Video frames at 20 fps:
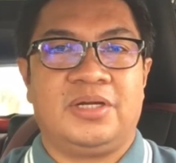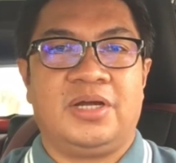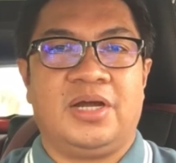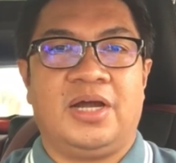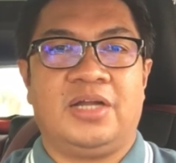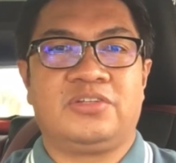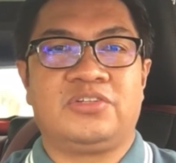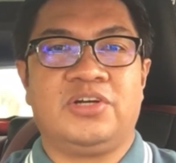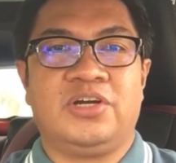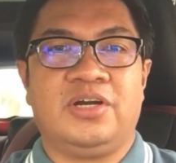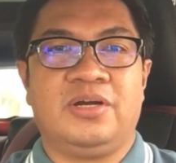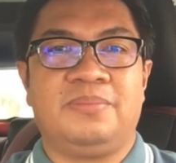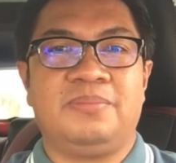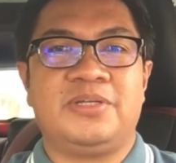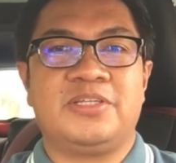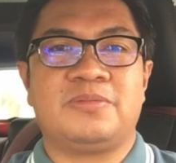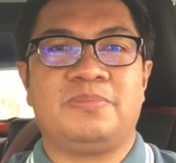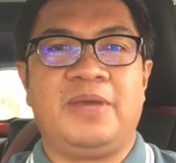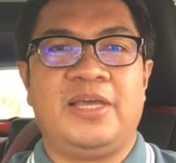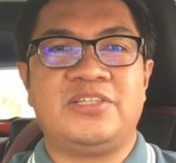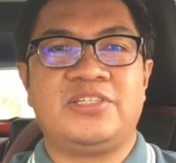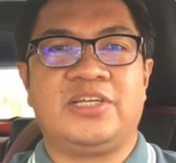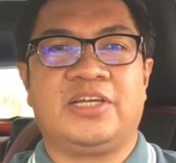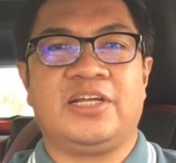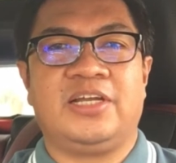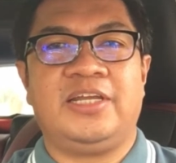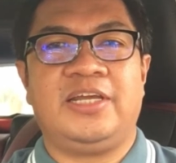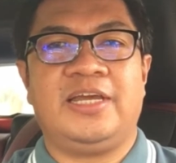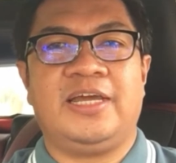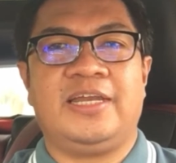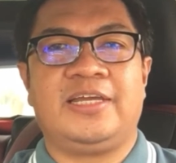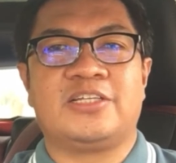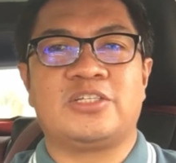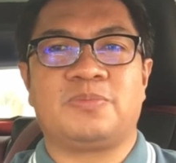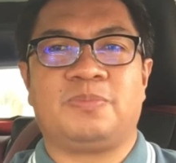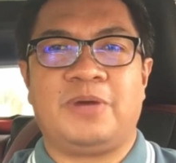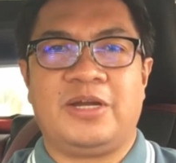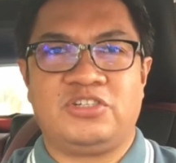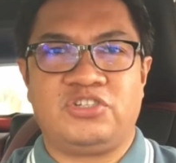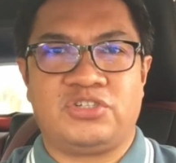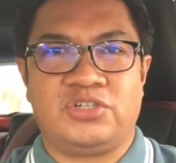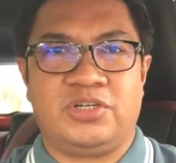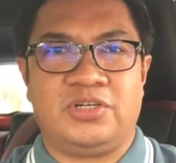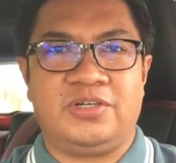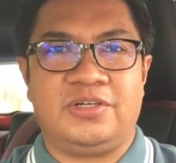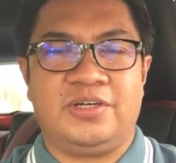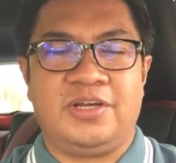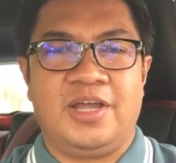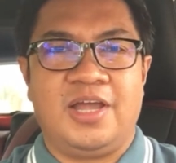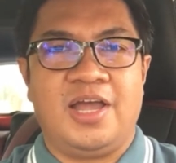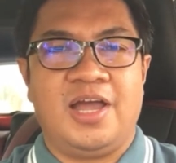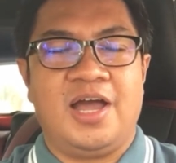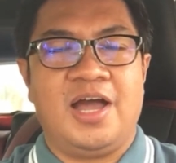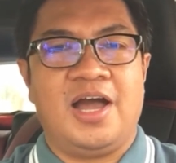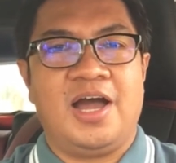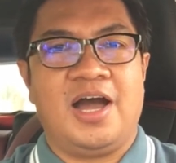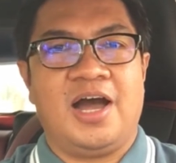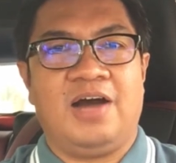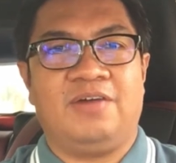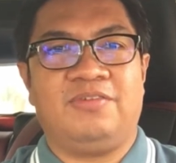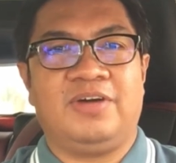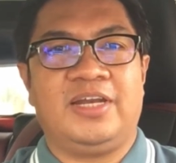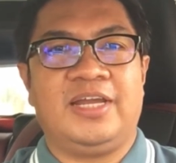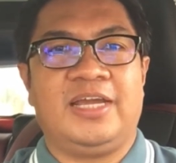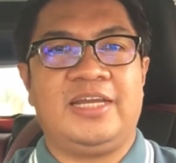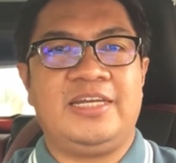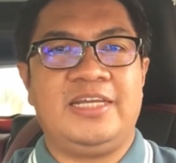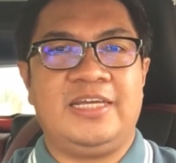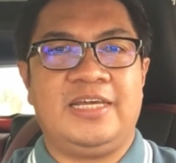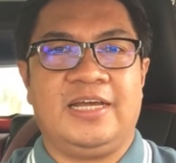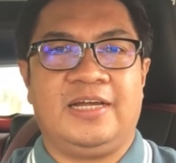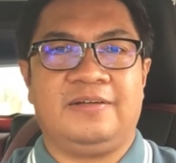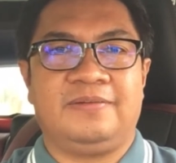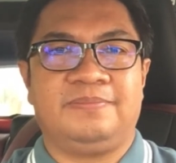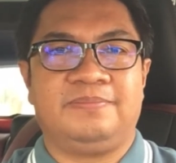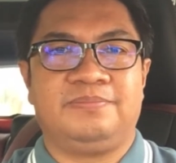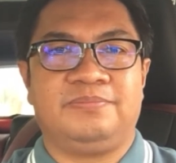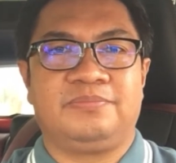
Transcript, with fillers: A term is basically an expression of an idea.